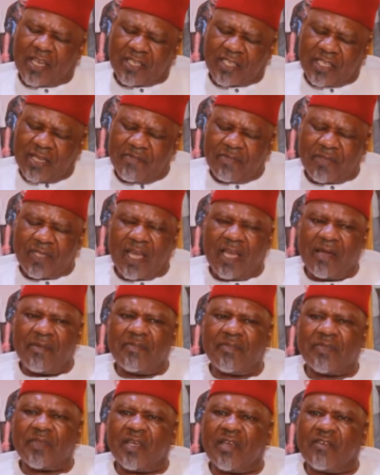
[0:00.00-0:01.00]
same
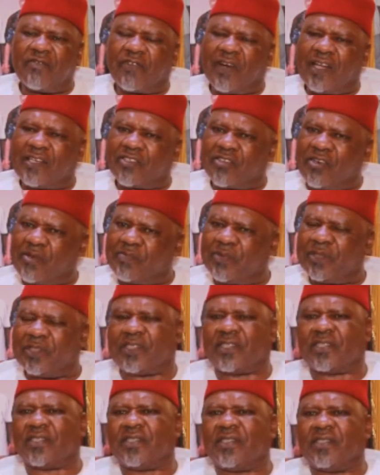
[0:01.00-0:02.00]
time a
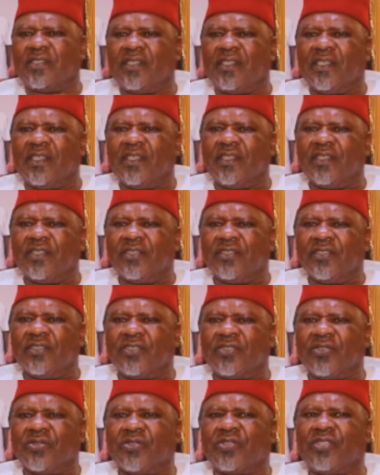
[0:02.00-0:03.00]
philanthropist.
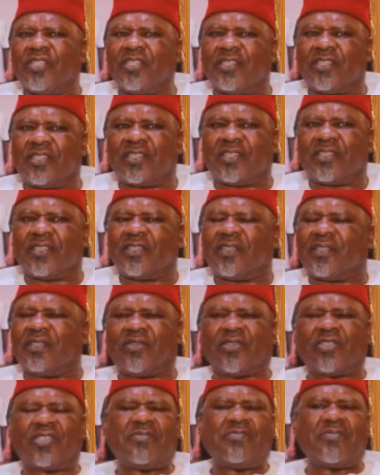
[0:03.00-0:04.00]
So this
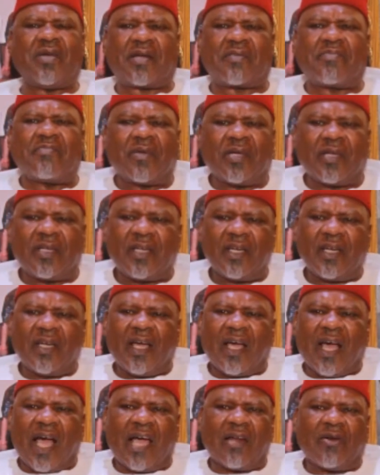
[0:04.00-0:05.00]
doesn't make me,
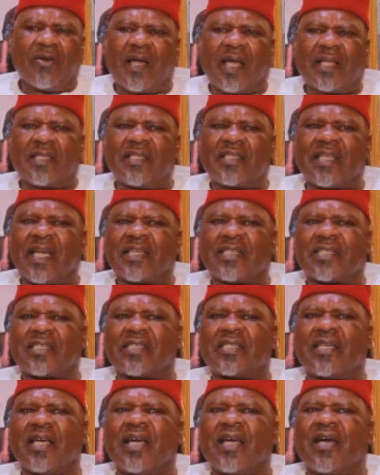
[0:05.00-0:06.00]
I look at it
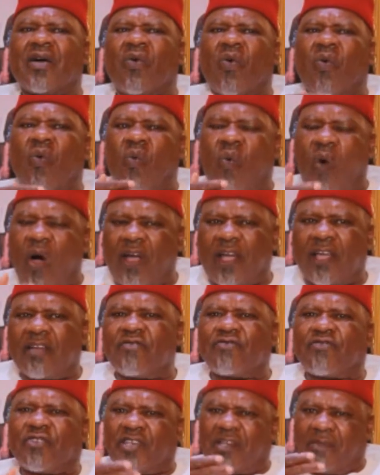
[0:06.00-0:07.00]
as
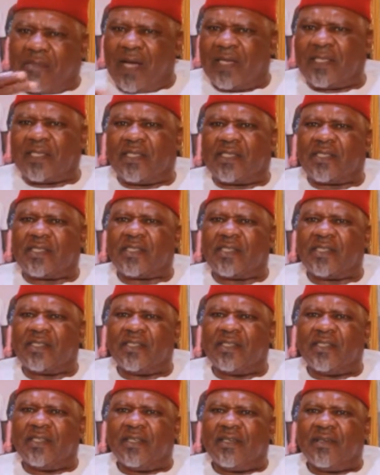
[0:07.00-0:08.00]
working for the masses.
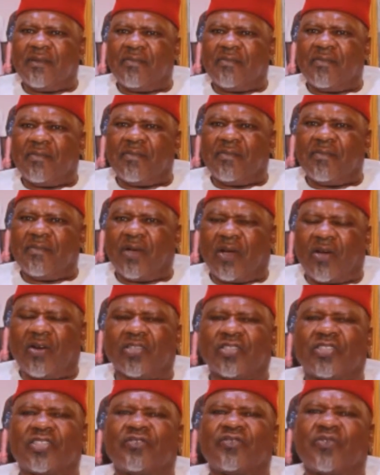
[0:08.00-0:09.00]

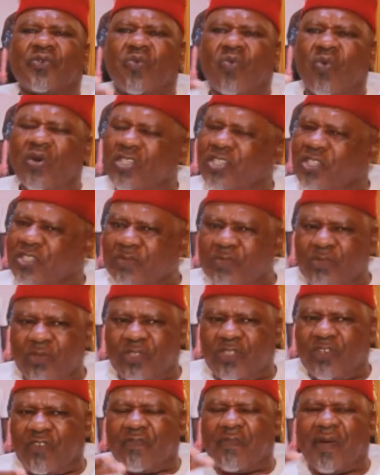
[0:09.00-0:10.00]
Because if you watch
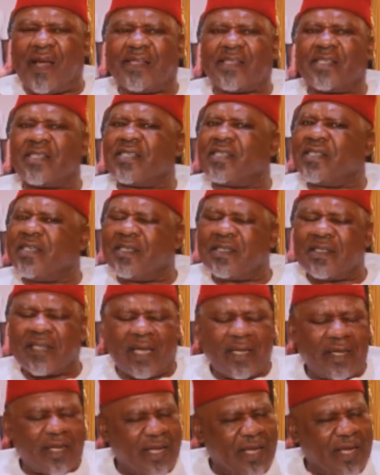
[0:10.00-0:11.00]
most of my antecedents,
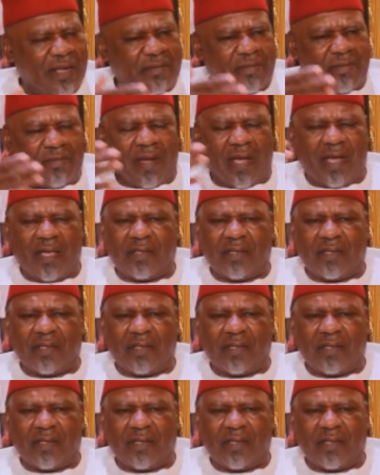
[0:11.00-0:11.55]
either in my